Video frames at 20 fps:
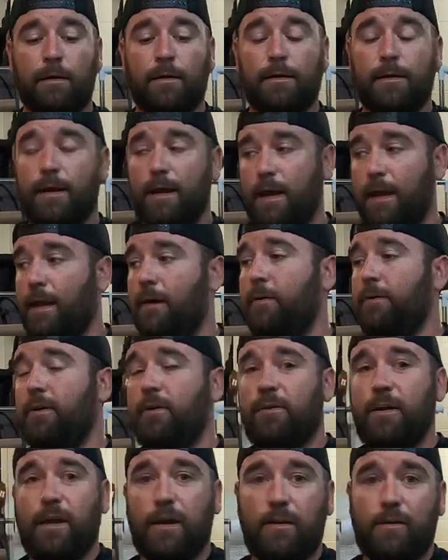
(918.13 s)
Now
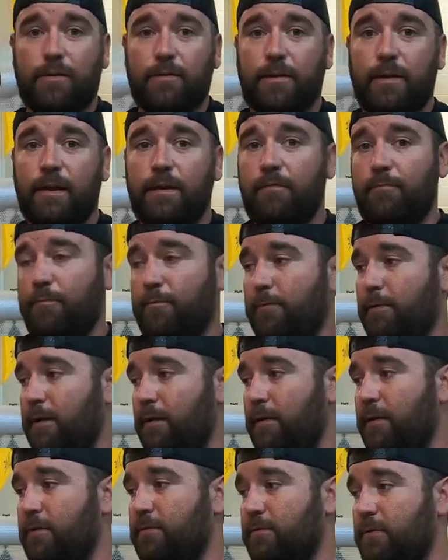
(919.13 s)
you can't hardly give them
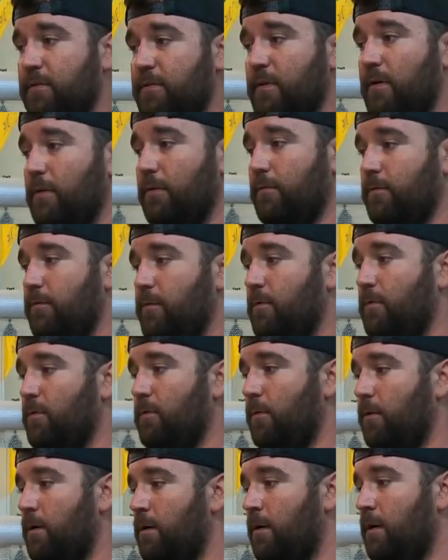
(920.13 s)
away. This one sold
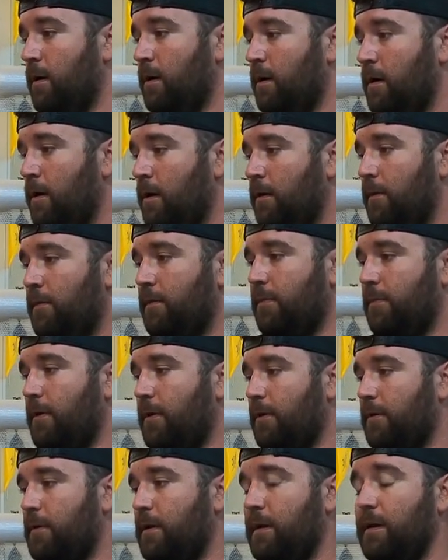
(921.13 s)
for
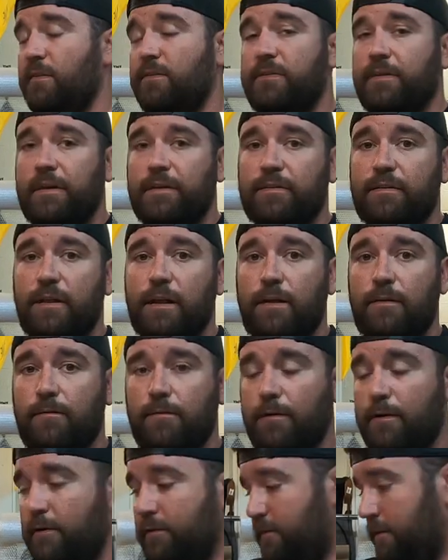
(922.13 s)
$13.16
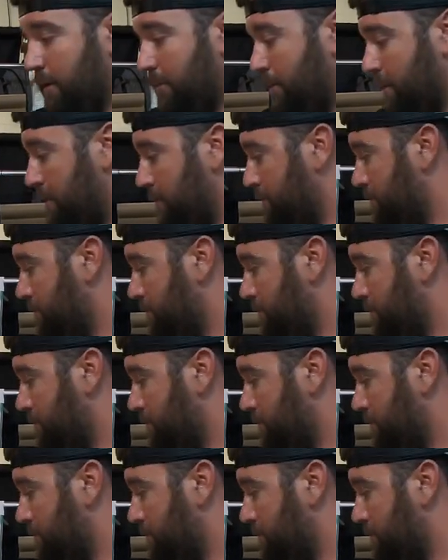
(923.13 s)
free shipping.